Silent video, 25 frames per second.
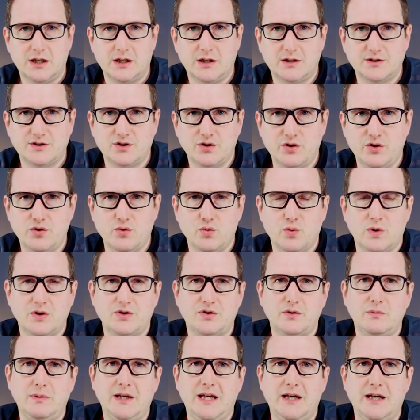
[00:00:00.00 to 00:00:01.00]
So you want
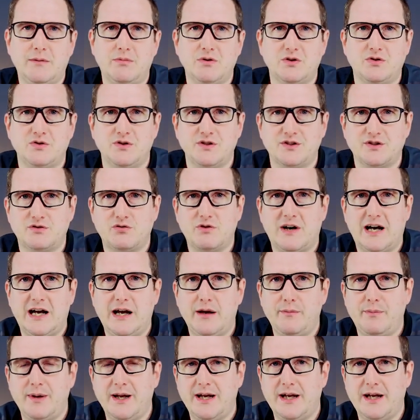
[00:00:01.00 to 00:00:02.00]
to be able to
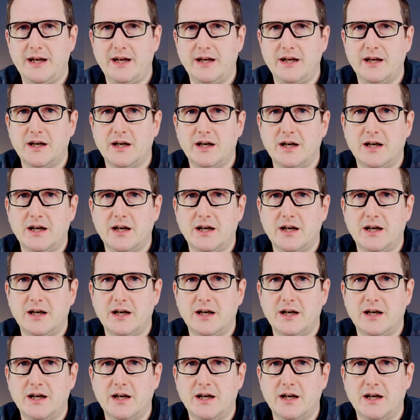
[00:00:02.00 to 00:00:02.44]
describe a